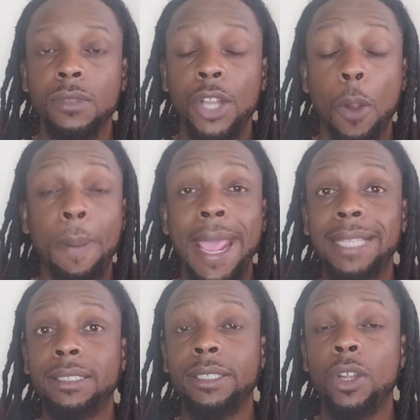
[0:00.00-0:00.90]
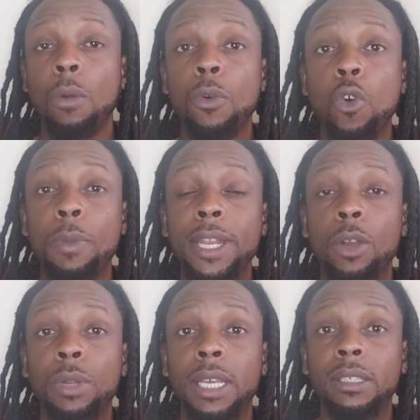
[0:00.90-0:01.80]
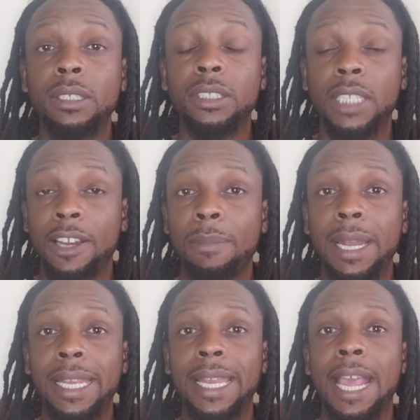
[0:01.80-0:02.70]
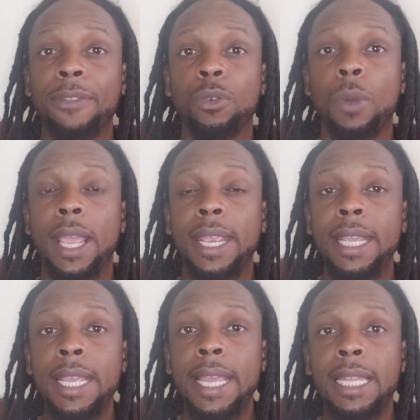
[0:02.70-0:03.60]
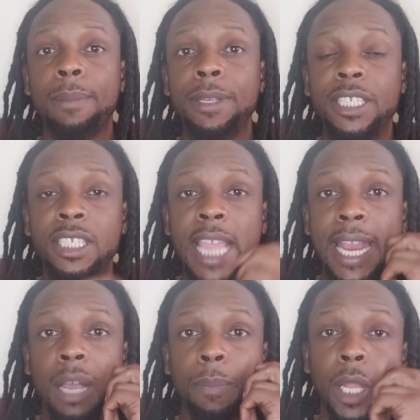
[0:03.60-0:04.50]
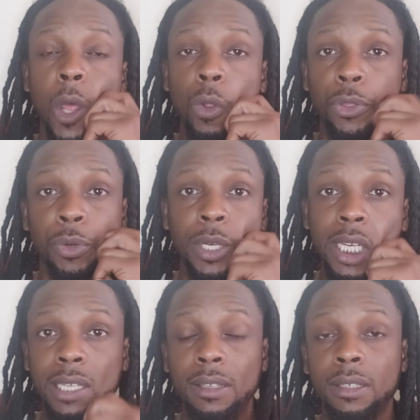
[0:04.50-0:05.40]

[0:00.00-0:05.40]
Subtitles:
No passing, no movement, no nothing. Just everybody get out the way and let me just jack up a long 3.